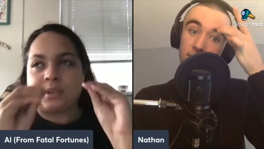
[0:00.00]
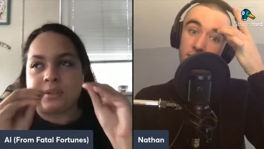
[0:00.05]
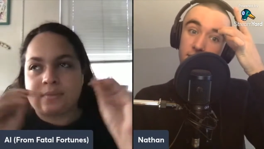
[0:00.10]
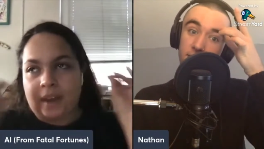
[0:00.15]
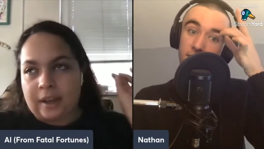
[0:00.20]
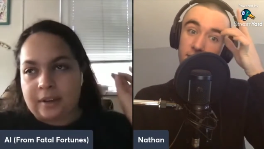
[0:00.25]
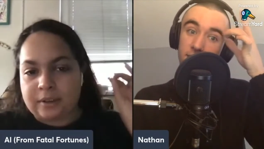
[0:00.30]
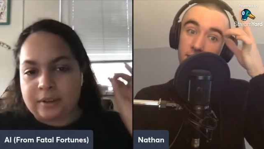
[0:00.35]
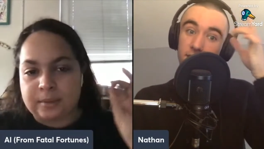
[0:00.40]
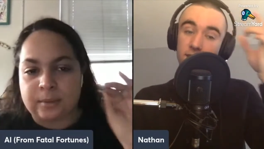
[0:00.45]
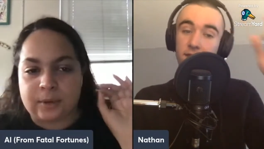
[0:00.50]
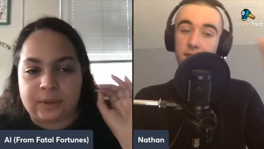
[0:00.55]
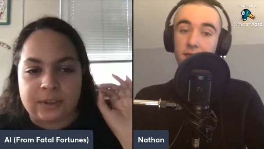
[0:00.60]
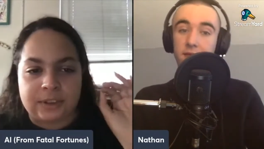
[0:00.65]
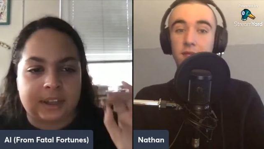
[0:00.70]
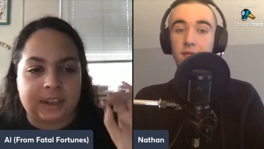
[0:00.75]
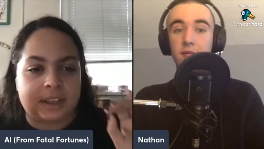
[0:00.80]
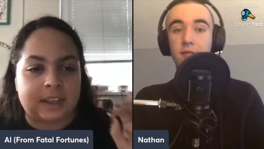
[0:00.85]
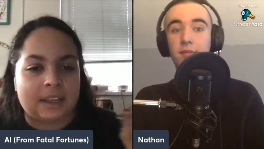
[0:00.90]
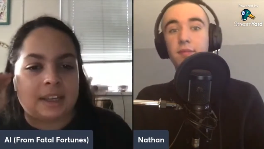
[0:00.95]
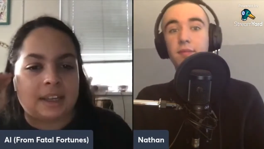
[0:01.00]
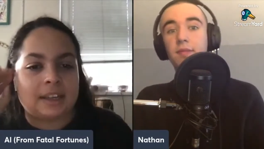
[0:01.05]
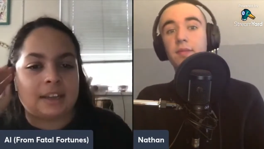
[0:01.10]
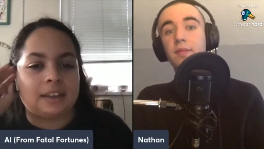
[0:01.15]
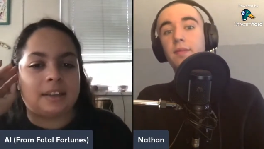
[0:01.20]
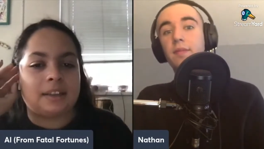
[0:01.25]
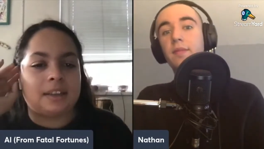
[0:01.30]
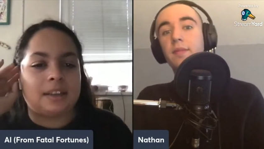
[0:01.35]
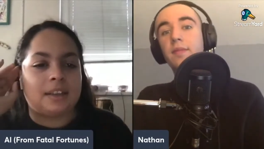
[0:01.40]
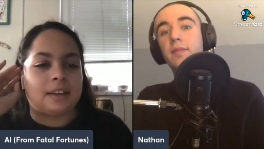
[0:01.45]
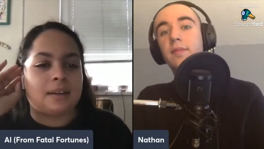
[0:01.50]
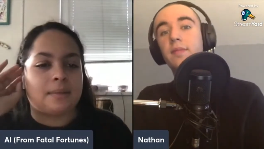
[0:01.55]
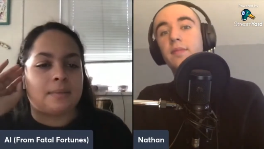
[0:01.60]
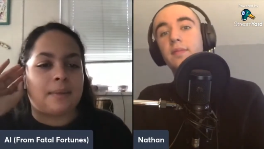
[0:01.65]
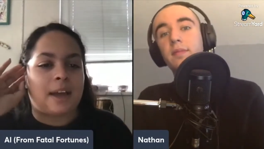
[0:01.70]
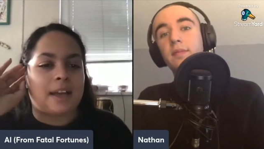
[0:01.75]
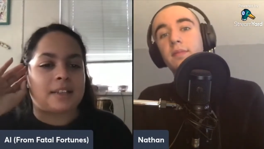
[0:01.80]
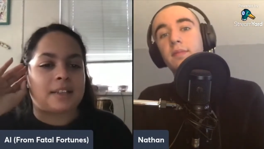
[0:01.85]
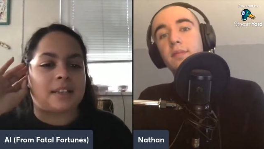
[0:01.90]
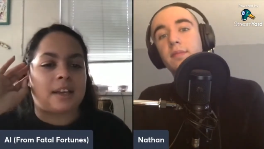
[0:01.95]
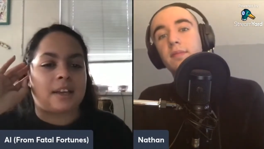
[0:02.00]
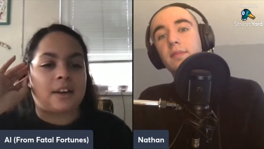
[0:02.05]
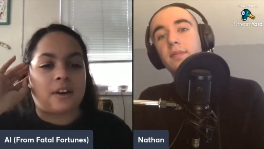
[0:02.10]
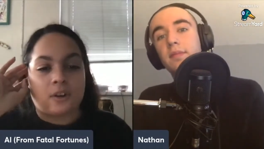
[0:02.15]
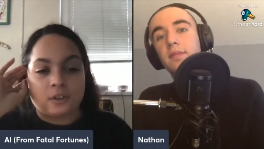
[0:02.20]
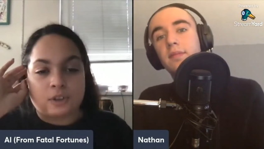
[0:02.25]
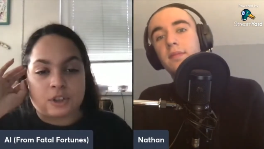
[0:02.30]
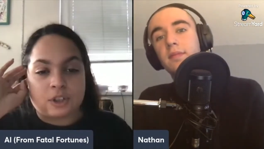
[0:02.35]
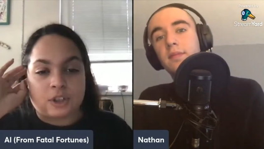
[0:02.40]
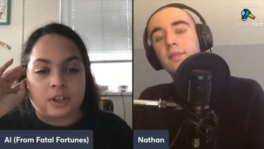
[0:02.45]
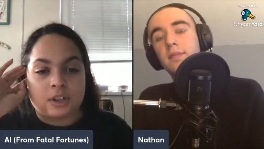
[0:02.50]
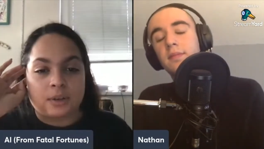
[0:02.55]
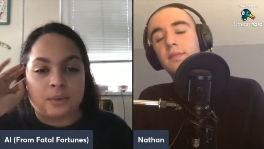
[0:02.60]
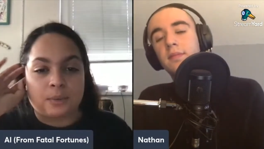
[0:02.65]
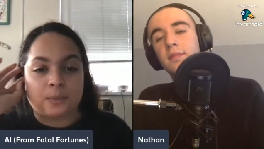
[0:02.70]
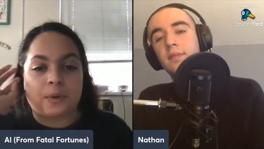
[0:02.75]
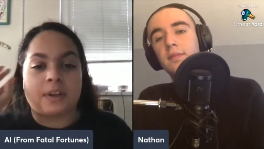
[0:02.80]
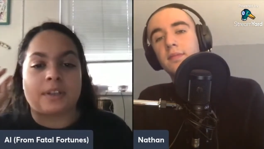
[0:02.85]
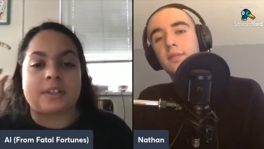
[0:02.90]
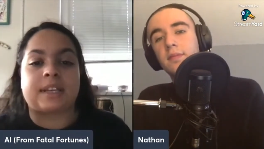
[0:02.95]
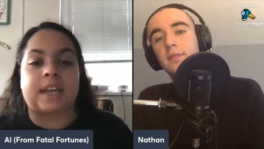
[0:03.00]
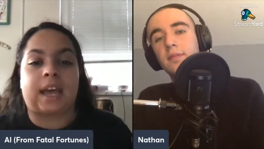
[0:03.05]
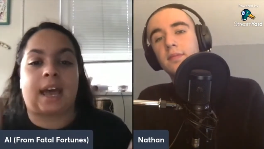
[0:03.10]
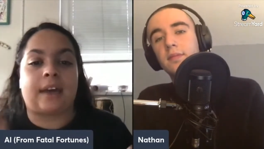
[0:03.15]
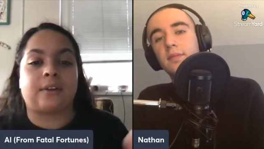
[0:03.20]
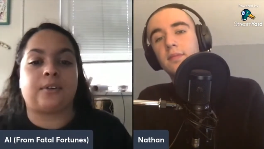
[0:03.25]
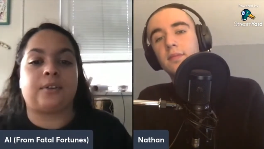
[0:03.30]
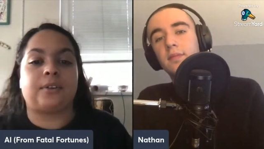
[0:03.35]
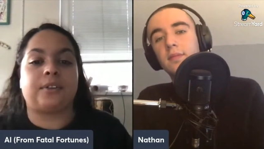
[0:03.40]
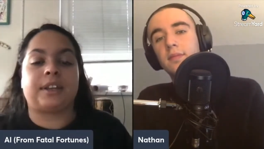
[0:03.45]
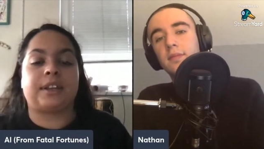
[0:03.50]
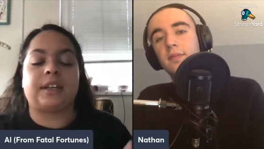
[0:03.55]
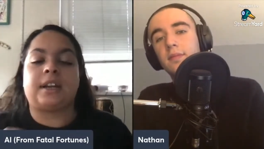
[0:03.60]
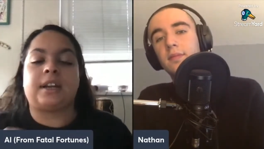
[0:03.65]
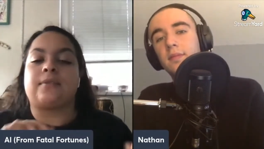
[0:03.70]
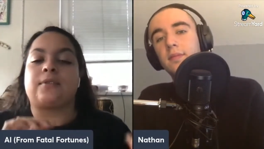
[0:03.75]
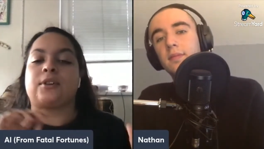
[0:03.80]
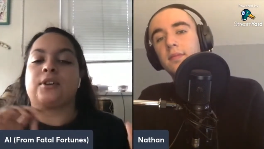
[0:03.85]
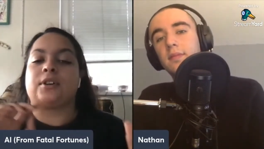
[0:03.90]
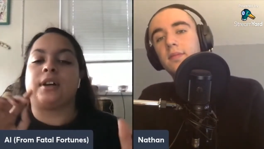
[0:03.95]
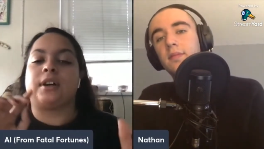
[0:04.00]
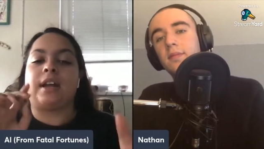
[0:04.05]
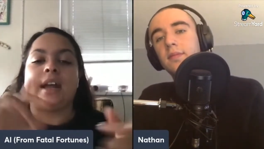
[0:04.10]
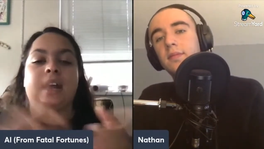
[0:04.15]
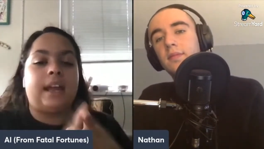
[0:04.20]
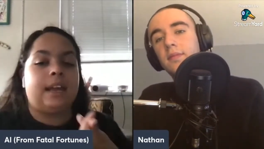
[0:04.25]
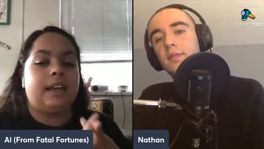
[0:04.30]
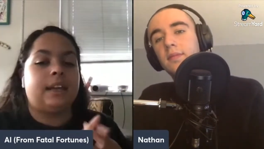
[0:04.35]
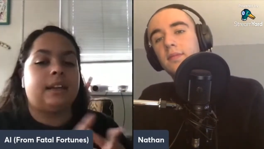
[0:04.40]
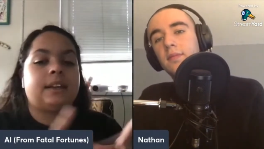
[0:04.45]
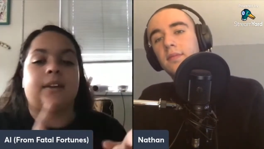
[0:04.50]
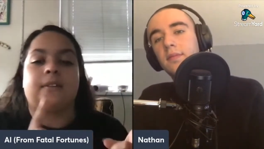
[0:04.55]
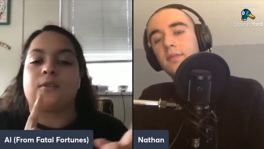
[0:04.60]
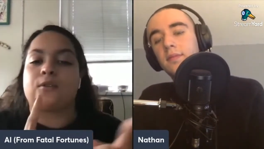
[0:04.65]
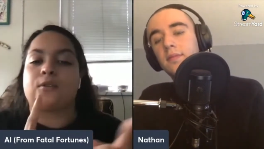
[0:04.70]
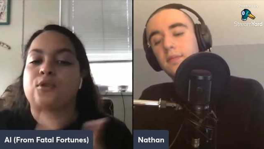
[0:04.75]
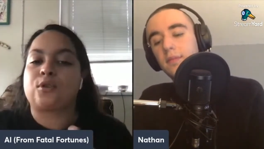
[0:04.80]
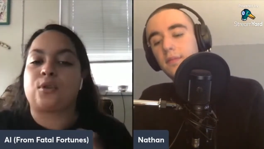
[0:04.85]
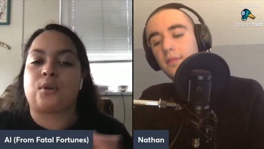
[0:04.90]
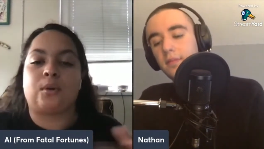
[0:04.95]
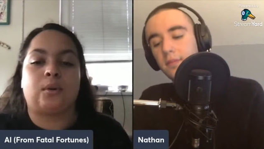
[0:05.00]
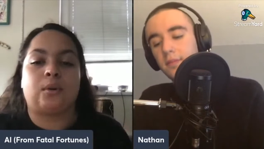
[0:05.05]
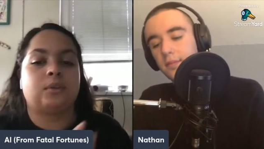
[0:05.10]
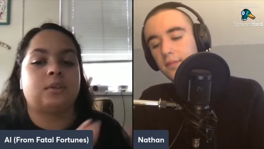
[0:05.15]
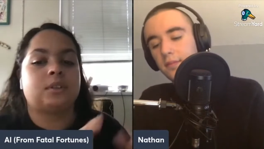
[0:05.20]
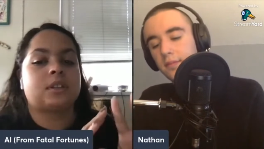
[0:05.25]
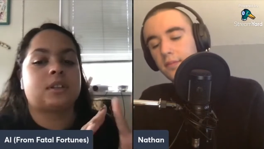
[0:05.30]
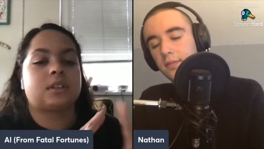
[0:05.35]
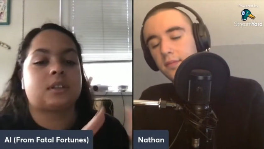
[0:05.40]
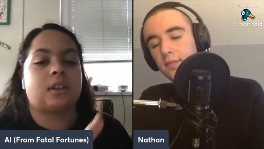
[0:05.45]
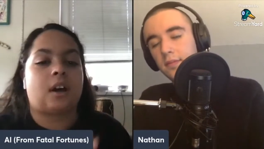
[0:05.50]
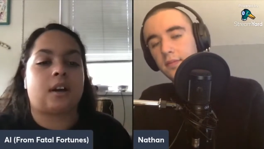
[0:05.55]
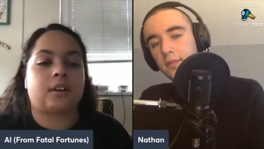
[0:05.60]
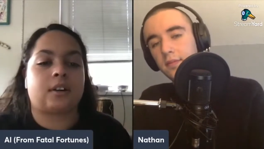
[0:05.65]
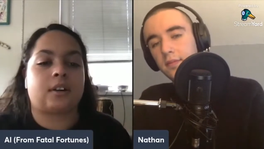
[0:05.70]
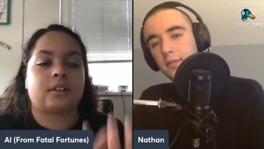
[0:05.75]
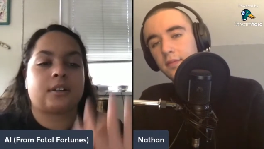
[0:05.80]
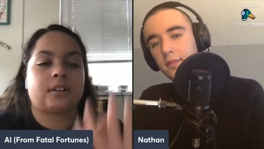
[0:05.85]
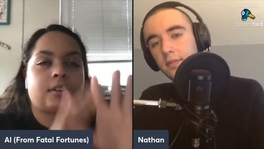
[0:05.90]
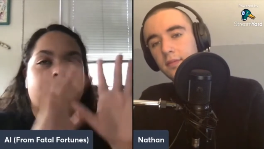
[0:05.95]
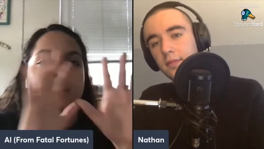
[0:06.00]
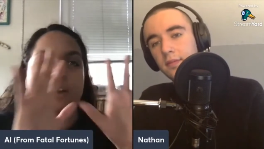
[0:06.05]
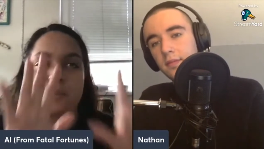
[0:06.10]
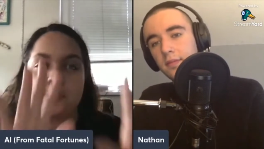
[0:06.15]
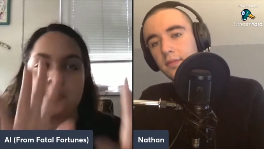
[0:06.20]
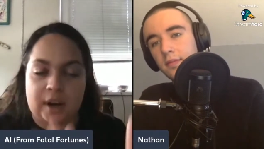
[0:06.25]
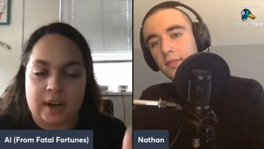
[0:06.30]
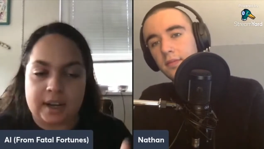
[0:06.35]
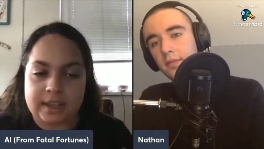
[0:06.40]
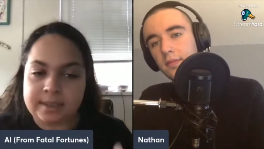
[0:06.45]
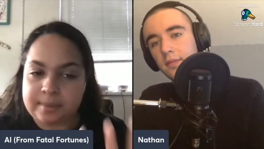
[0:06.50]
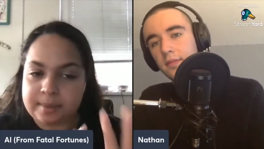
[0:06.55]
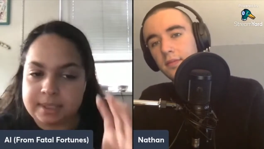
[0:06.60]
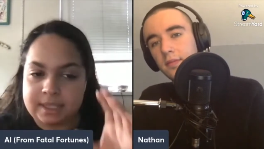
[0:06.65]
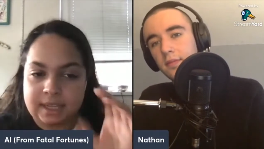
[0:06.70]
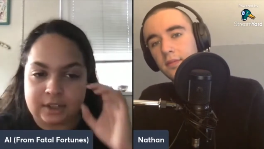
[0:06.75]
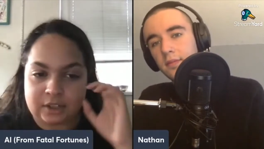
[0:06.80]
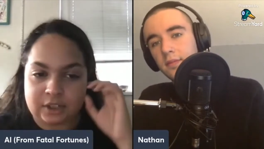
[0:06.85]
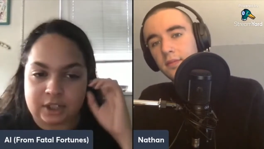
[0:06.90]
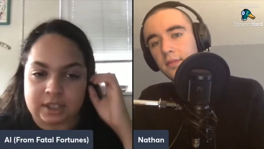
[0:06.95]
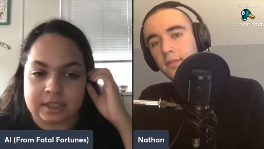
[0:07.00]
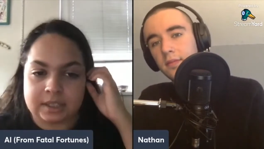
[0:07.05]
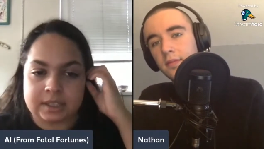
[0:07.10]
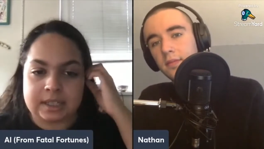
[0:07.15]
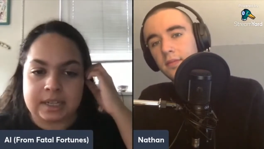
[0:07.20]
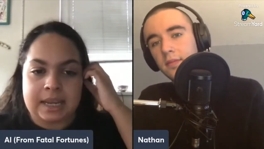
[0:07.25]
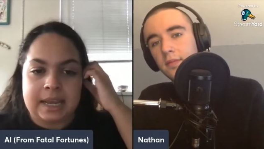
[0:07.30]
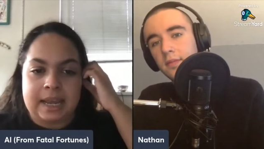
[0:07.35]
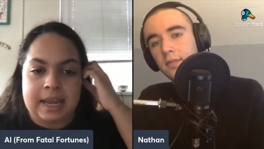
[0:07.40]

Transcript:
Speaker 1: valuable thing in the Maasai culture was cattle. They never ate, never sold, slaughtered their prized possessions.